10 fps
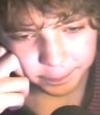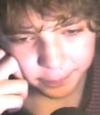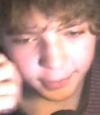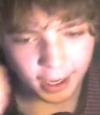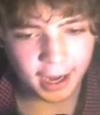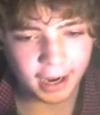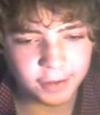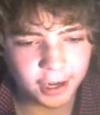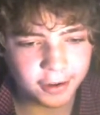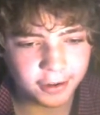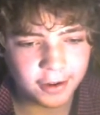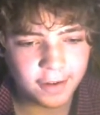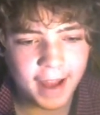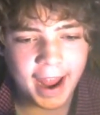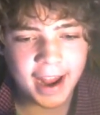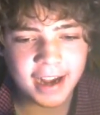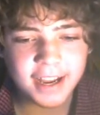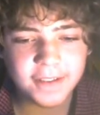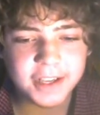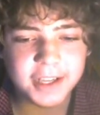I have not heard of
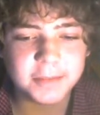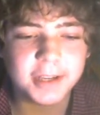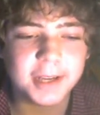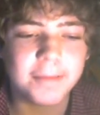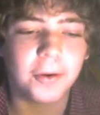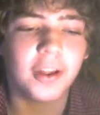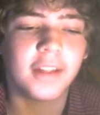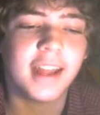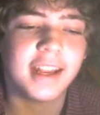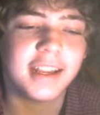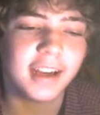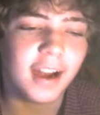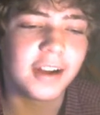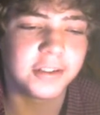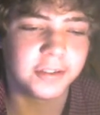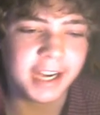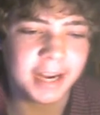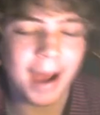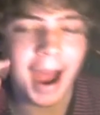any of these people, and then you got Dream.